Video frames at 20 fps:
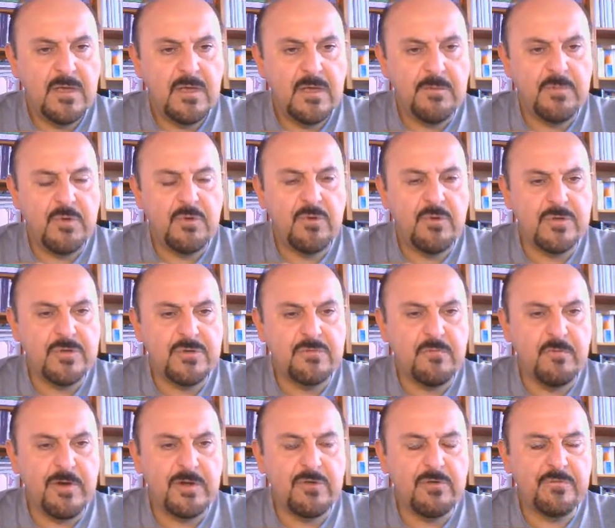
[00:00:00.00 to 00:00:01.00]
because
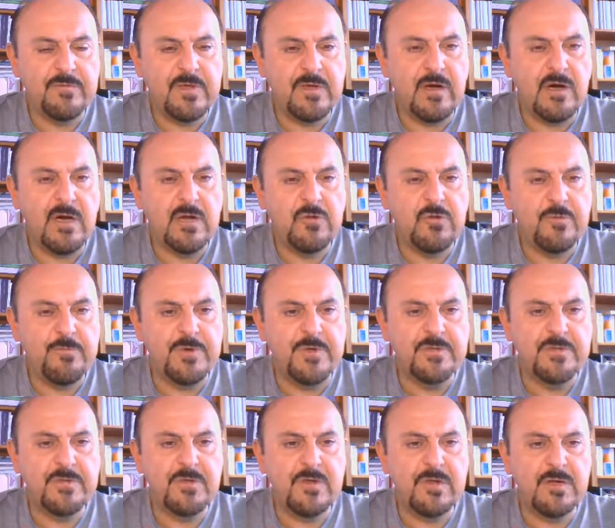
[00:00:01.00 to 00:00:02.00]
one of the
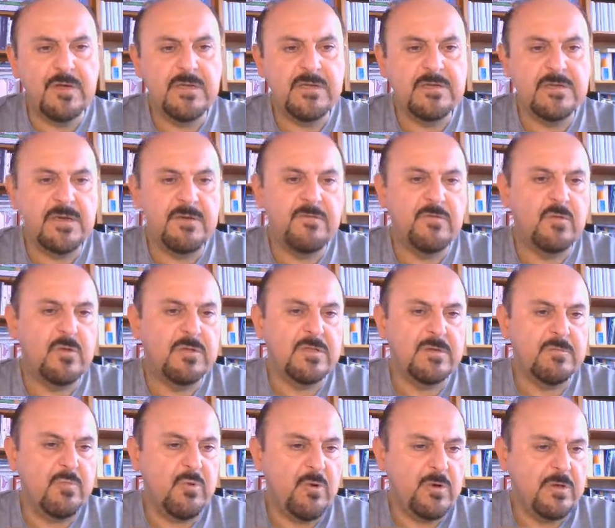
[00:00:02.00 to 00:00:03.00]
arguments is a
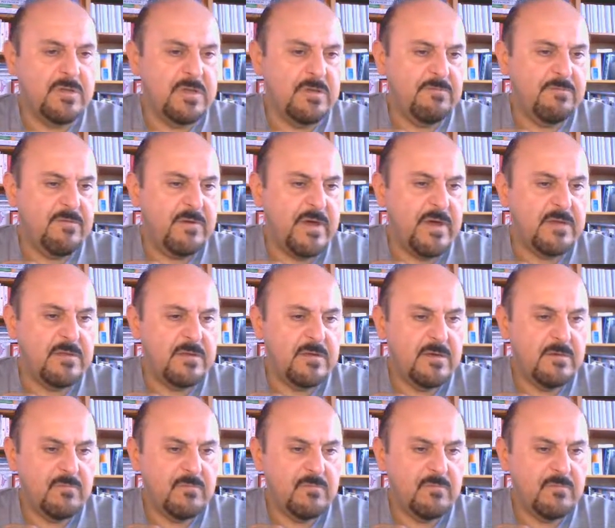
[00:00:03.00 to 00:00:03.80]
floating point, in fact.